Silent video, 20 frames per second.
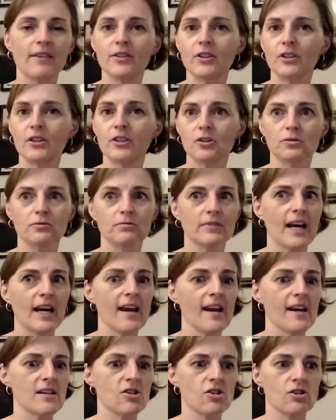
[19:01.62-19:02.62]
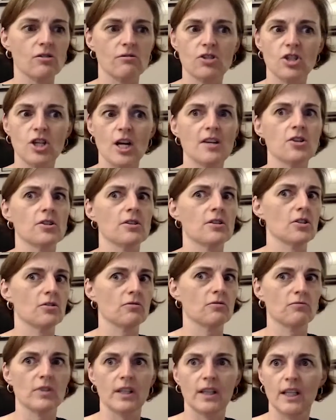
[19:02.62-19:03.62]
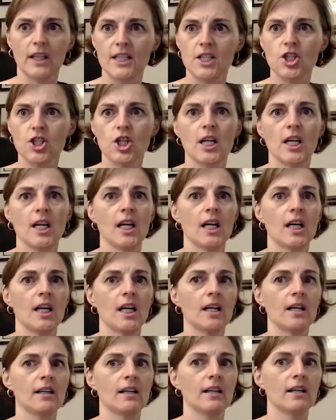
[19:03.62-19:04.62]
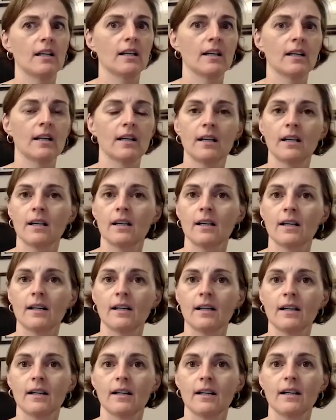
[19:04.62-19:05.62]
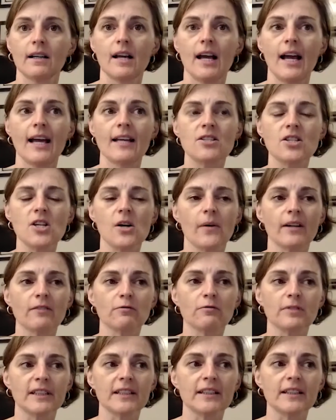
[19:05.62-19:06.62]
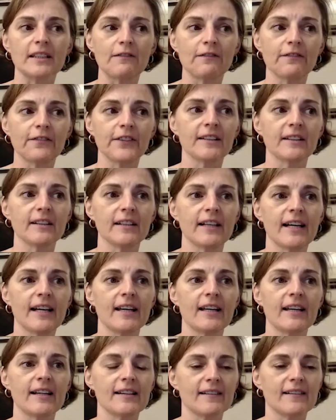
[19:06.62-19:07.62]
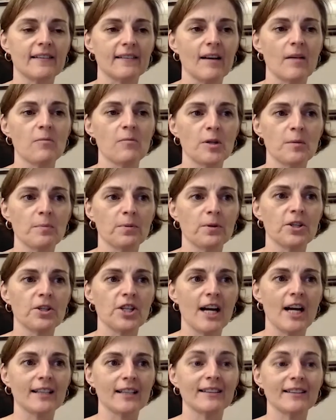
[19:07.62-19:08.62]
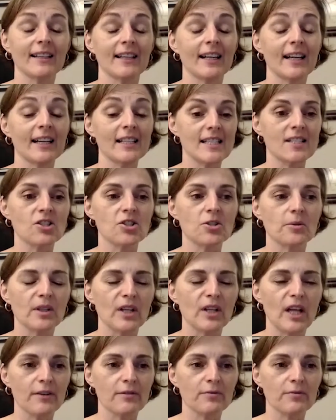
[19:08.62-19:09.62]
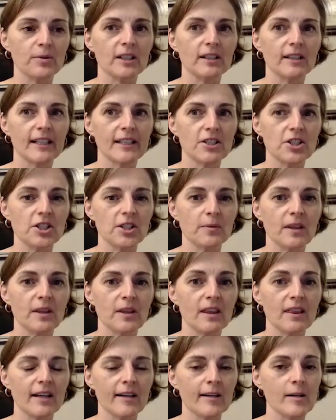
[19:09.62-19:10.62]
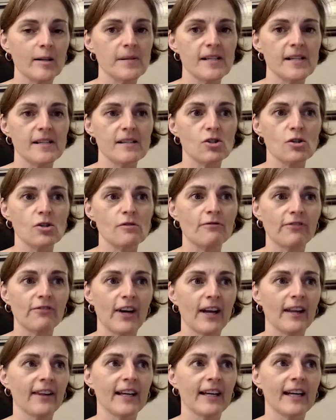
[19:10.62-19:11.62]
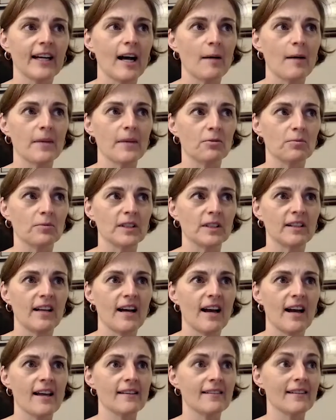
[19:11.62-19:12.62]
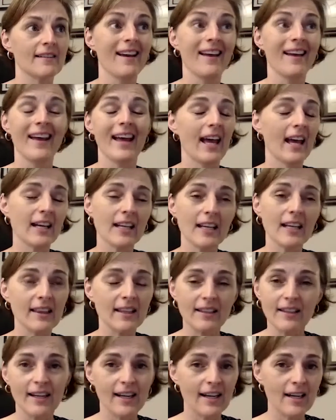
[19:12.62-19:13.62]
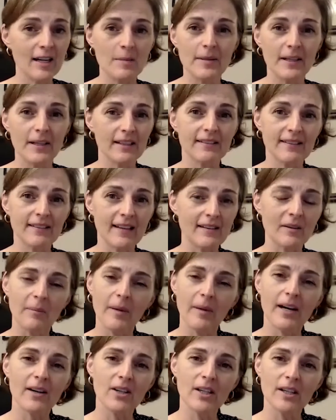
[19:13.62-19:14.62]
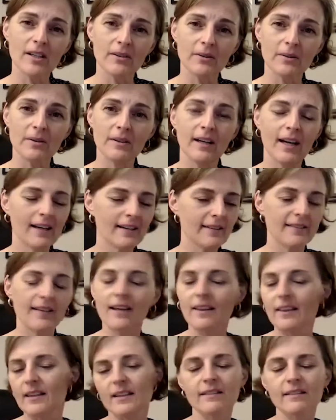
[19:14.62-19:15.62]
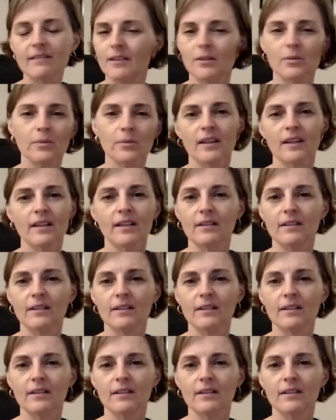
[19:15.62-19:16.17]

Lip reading: your race, your gender, your religion. And so I really feel like it's someone projecting, and I did do a lot of work last year with a therapist who finally got me to realize anything that anybody says about you has nothing to do with you.